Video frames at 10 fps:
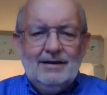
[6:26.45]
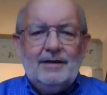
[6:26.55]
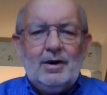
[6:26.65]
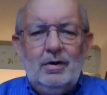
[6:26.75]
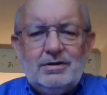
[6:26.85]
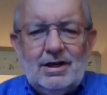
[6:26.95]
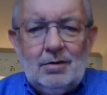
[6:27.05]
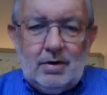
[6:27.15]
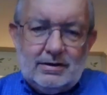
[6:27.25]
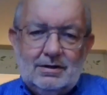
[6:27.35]
Now, the question
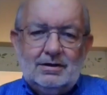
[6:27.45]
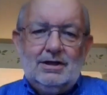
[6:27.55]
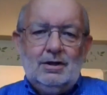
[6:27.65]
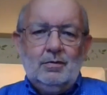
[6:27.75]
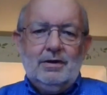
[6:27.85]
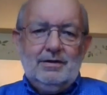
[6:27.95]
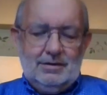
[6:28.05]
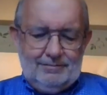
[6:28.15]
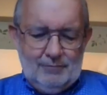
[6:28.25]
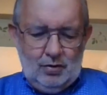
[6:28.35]
I want us to deal with
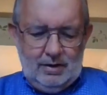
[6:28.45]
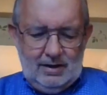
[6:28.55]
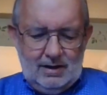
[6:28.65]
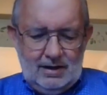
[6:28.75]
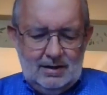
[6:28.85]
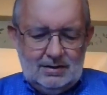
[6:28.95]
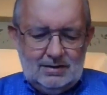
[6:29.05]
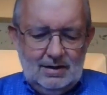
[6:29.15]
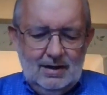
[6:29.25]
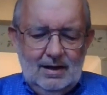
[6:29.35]
this morning
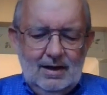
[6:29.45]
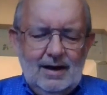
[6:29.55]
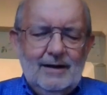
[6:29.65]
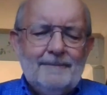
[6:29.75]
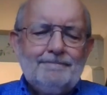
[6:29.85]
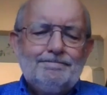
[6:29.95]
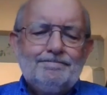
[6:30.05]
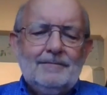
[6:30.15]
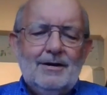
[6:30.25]
is um,